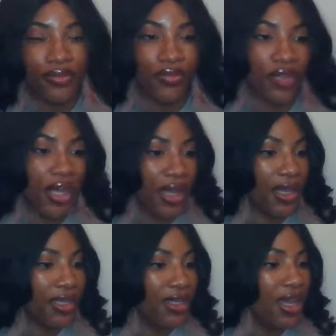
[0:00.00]

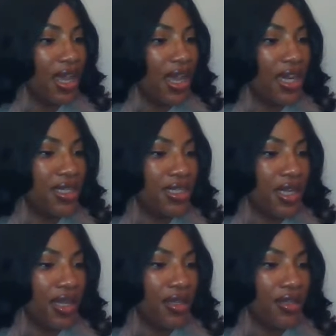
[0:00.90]
Okay. And it's
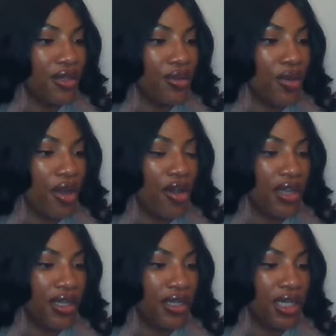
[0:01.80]
taking you
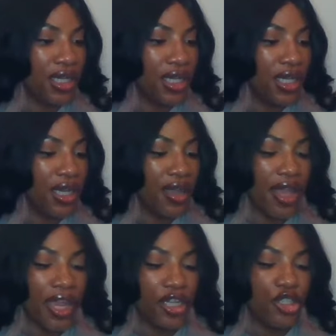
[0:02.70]
on
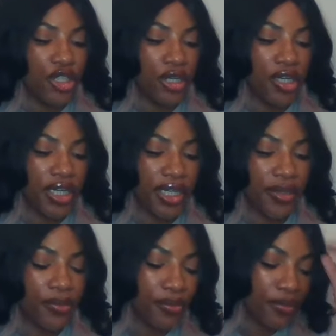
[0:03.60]
a journey
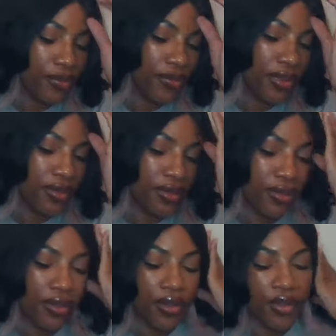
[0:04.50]

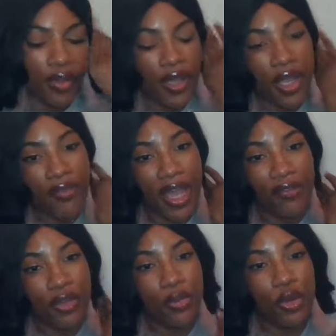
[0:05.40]
of
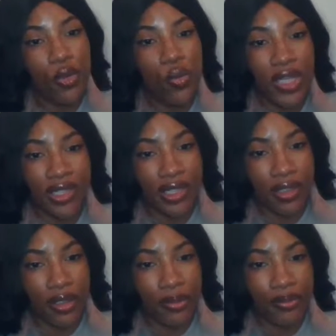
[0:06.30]
having more
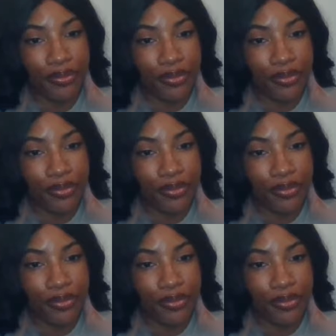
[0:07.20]
wisdom,